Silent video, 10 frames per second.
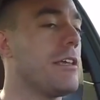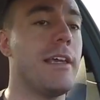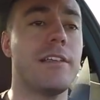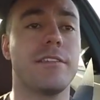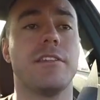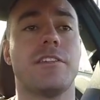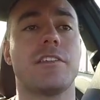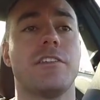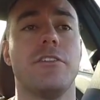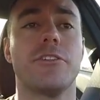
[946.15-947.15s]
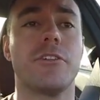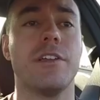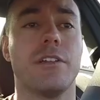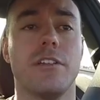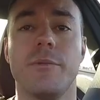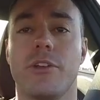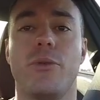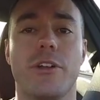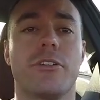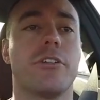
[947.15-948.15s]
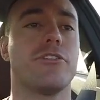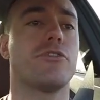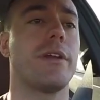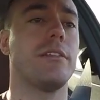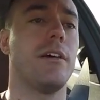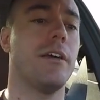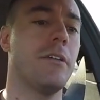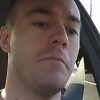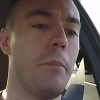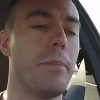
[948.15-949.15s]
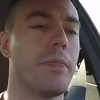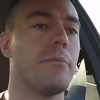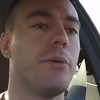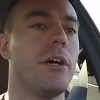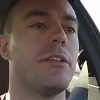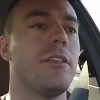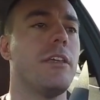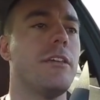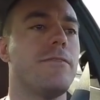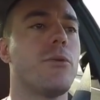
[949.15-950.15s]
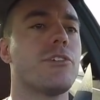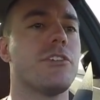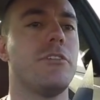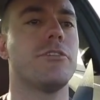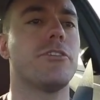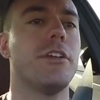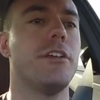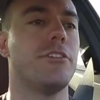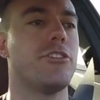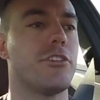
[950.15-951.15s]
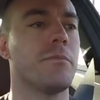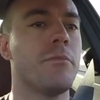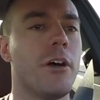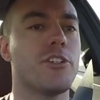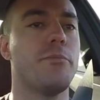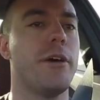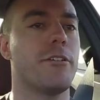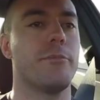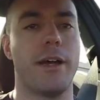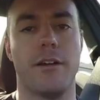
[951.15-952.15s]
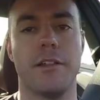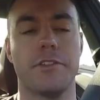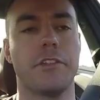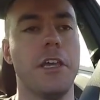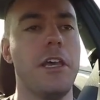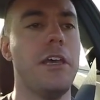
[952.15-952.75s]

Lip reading: Yes, the 6-cylinder is a little bit quicker in a straight line, but the 4-cylinder is just much better balanced.